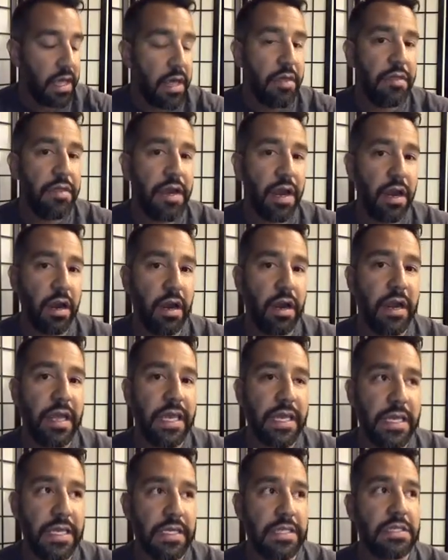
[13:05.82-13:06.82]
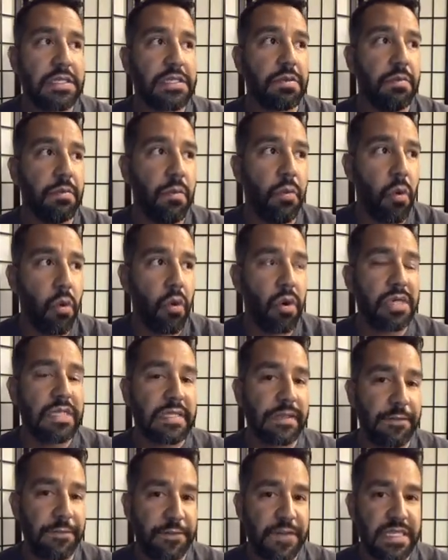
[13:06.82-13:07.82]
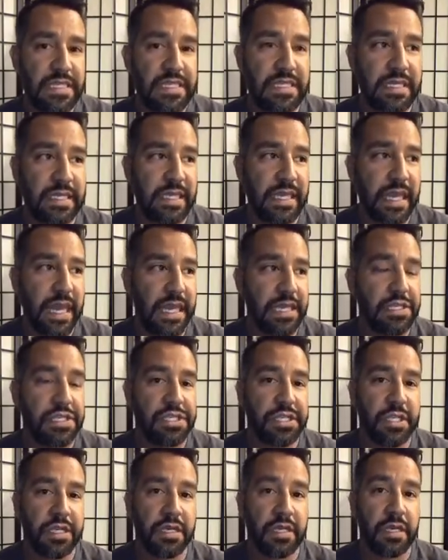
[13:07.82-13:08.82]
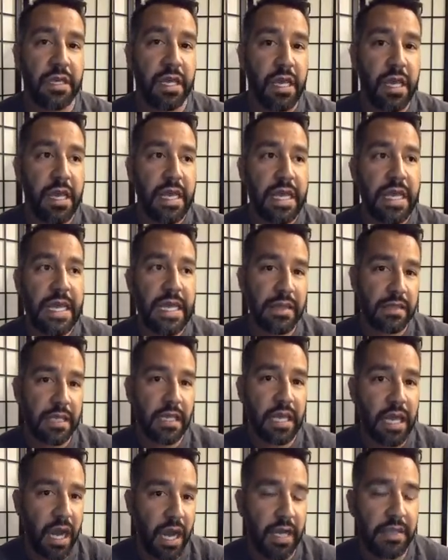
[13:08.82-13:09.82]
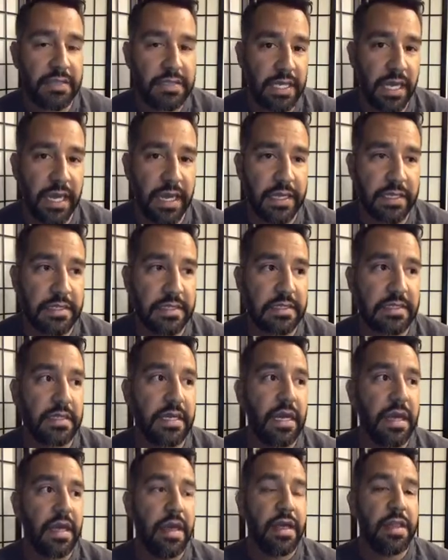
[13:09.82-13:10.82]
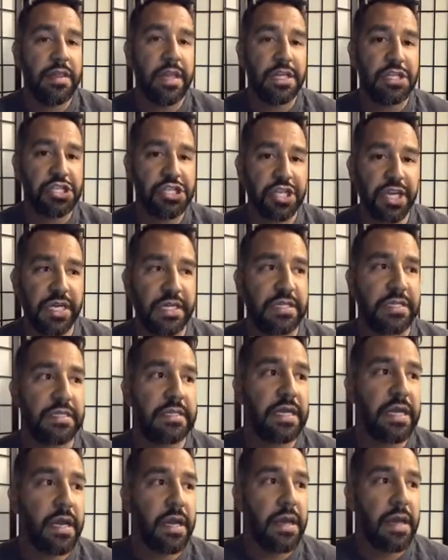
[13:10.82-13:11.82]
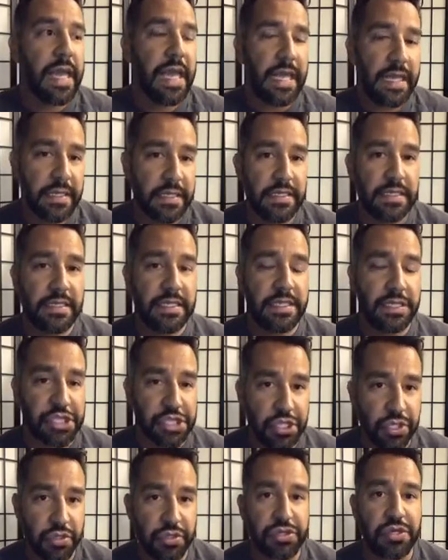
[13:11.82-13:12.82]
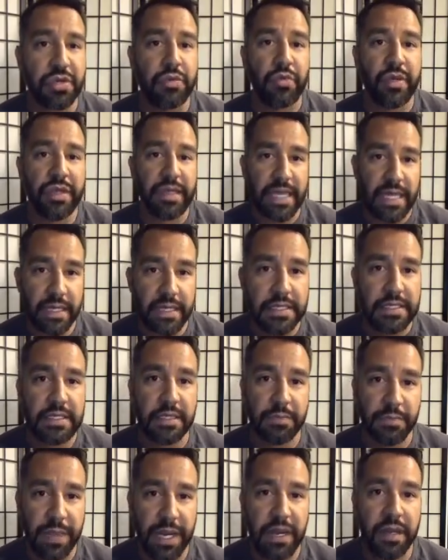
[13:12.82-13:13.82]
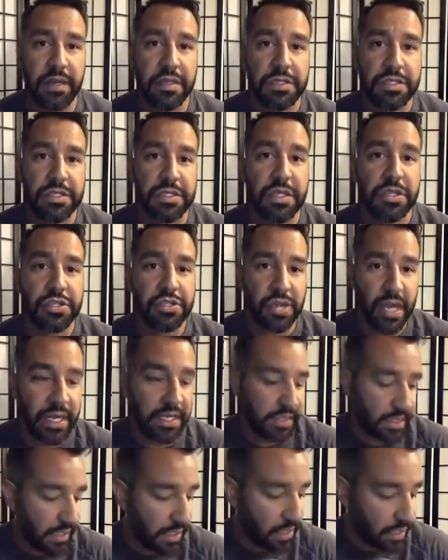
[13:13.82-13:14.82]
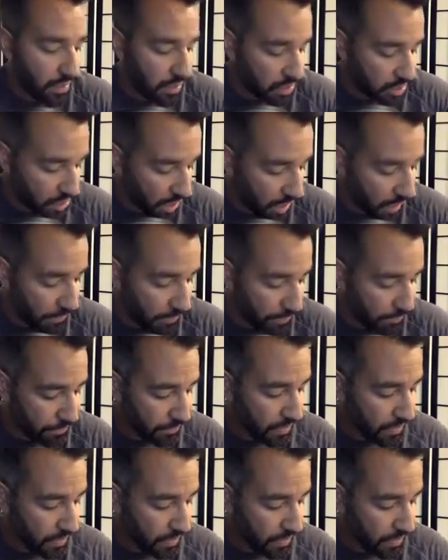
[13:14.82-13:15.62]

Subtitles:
there is more sophistication in the context than just innocent children with innocent parents trying to get a good job.